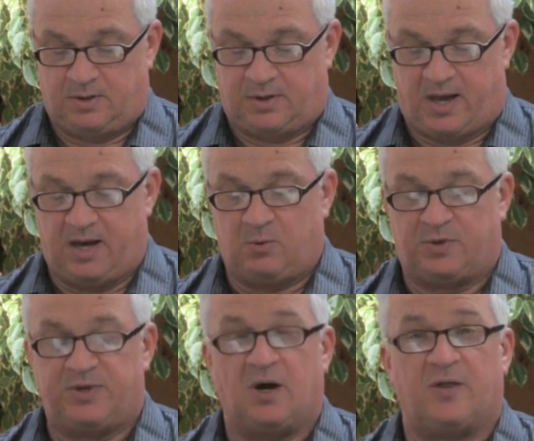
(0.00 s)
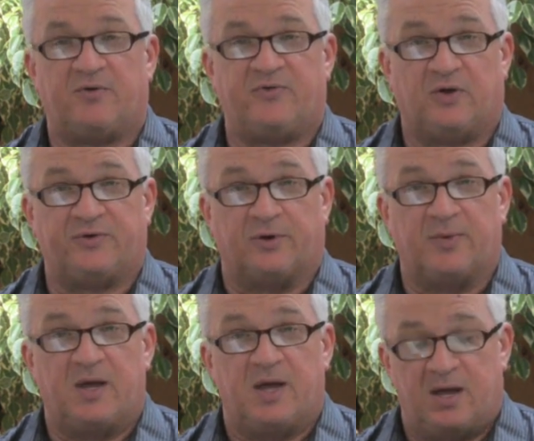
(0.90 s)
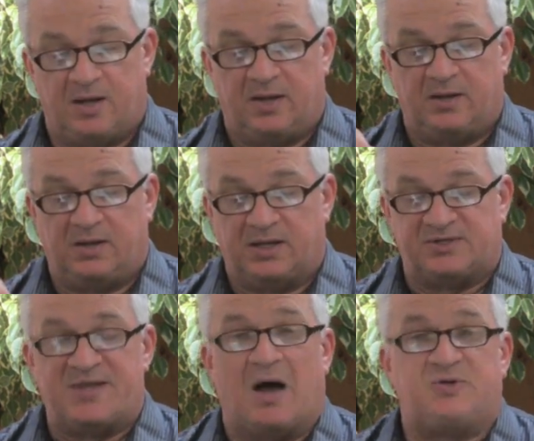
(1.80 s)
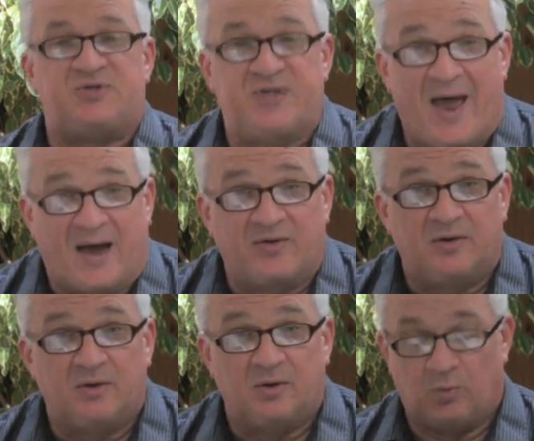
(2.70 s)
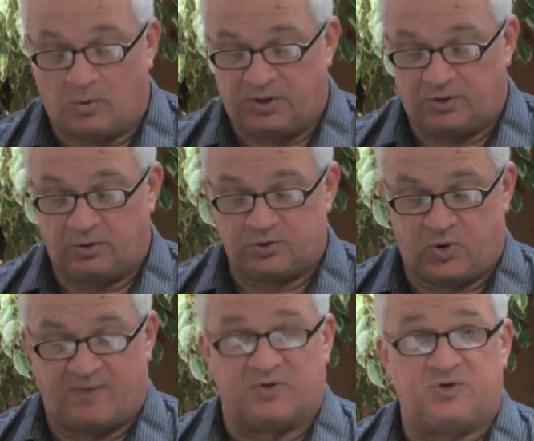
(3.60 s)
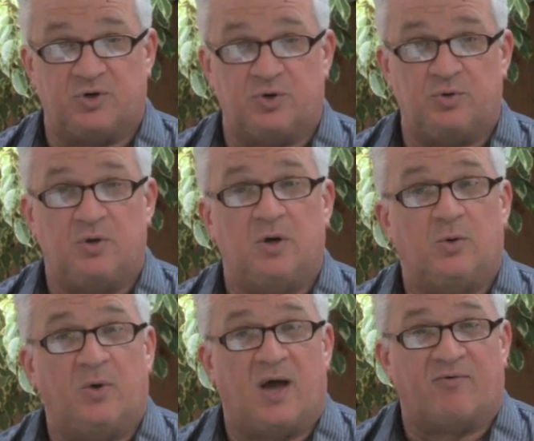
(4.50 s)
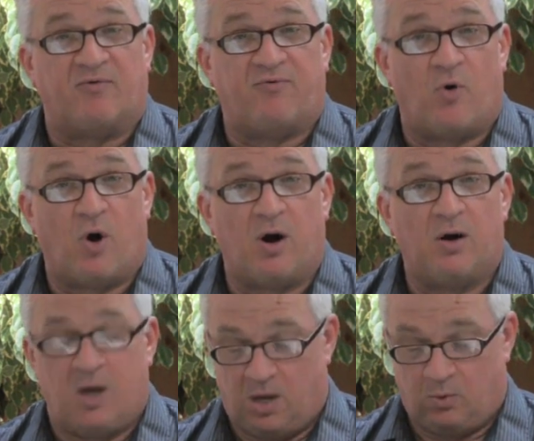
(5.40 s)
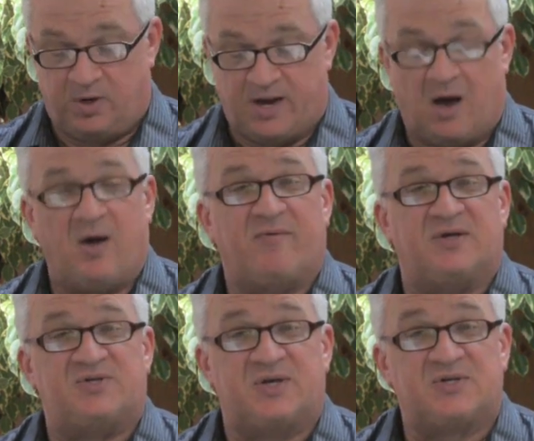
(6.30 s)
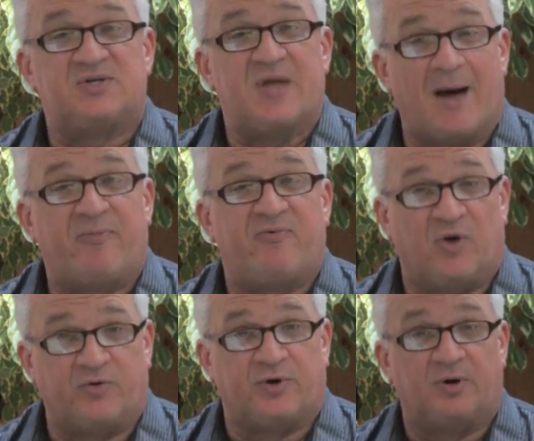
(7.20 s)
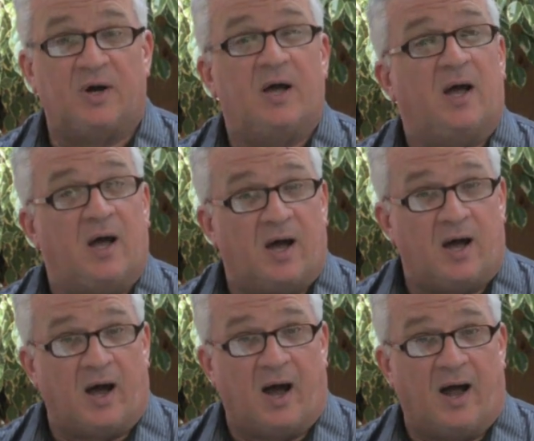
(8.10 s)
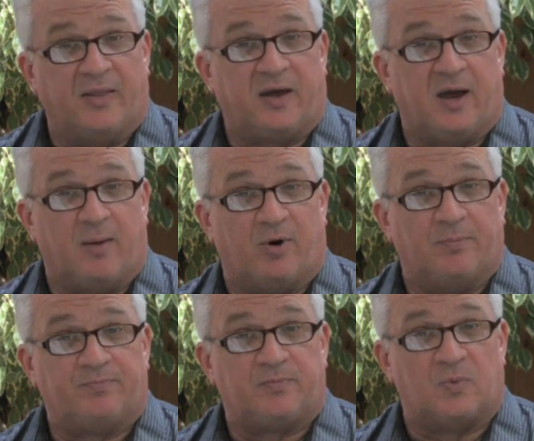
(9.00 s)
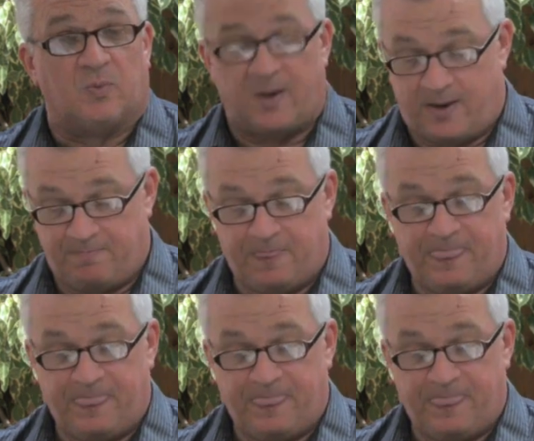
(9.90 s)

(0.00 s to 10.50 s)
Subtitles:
the height with the other filter. It is now stacked. What we do is we have a 2, we have a 4, we now have a 6-stop filter on the camera. Okay?